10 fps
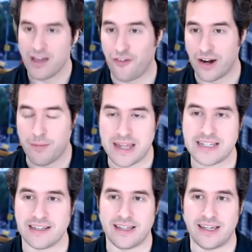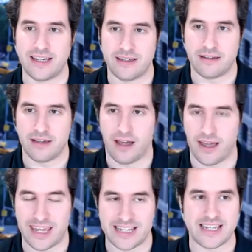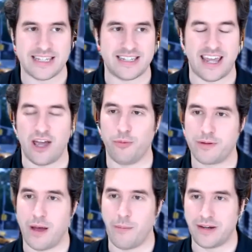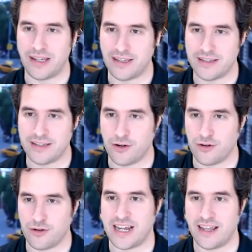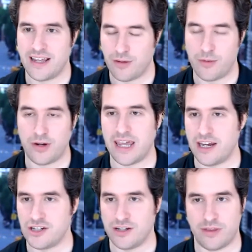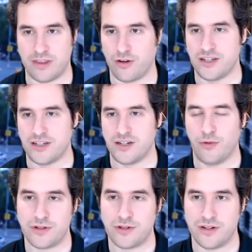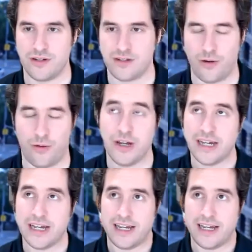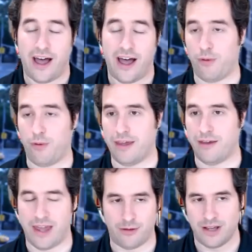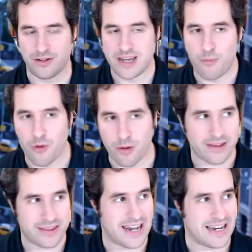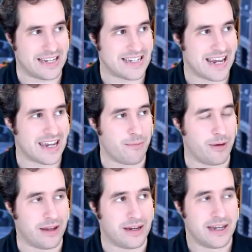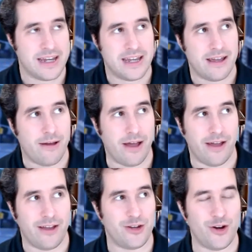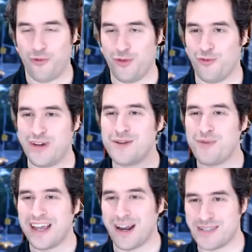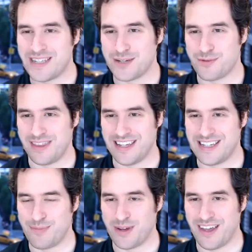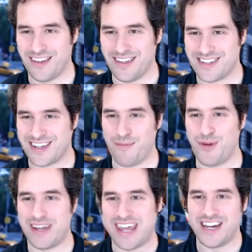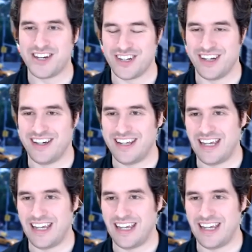fundamentally exists to help companies understand their communication with their customers. So I'll say more about that in a second, but the reason we got obsessed with this is because communication,